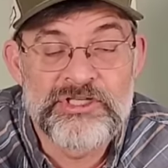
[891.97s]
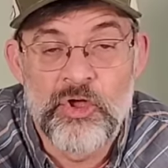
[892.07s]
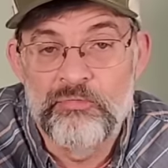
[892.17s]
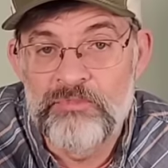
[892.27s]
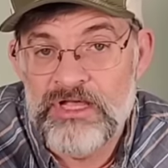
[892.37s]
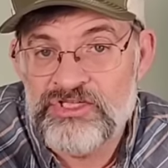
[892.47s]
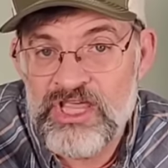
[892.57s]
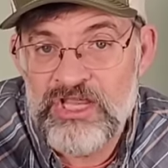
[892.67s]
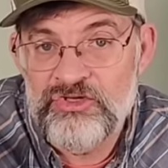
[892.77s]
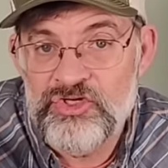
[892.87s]
So, I'm not
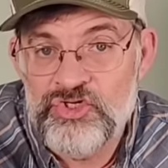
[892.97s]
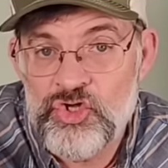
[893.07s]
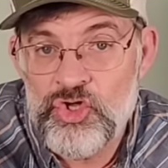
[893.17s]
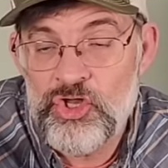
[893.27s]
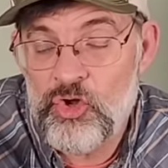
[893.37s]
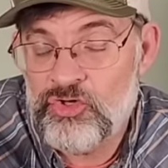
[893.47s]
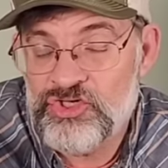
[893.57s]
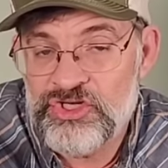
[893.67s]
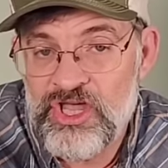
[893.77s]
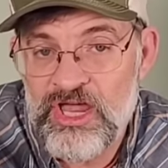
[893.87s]
saying you should or
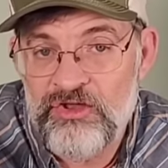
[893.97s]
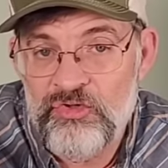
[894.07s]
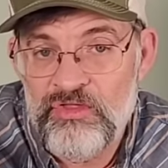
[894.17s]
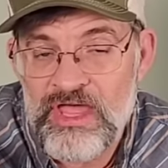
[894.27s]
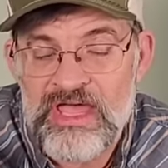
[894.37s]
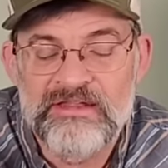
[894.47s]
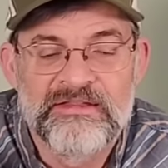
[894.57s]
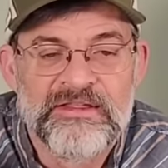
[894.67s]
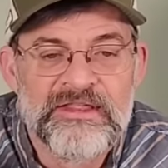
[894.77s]
should not do that.